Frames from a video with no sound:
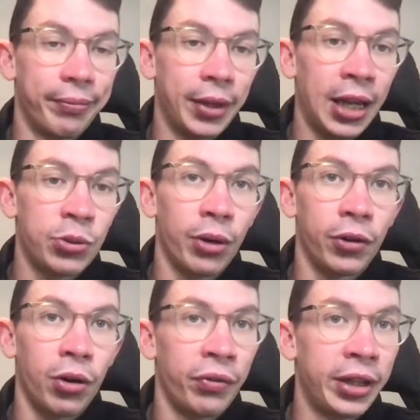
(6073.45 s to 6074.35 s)
And that's what I've
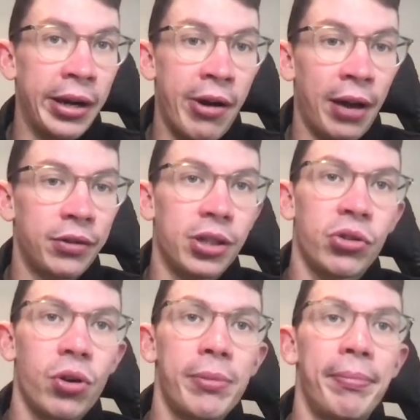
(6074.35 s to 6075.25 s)
got for dinner after this
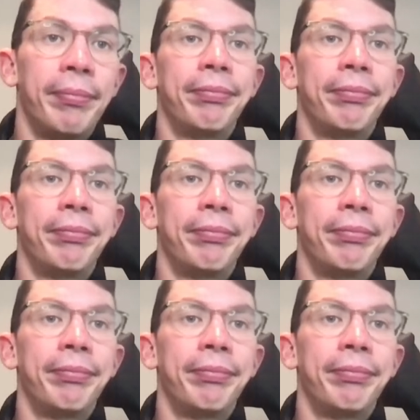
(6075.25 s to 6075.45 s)
stream.